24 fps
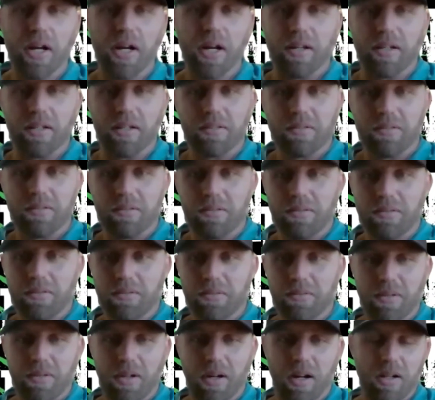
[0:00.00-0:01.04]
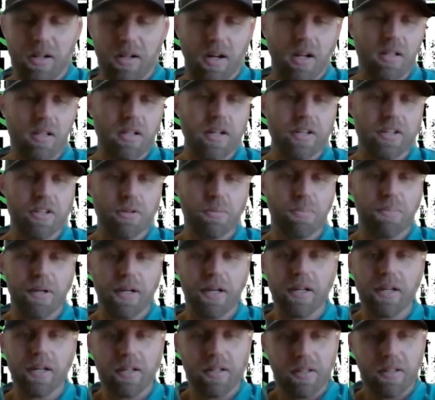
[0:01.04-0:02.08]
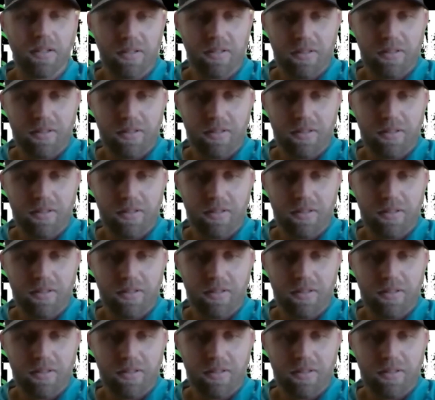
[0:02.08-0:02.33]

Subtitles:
way. I'll let you pick.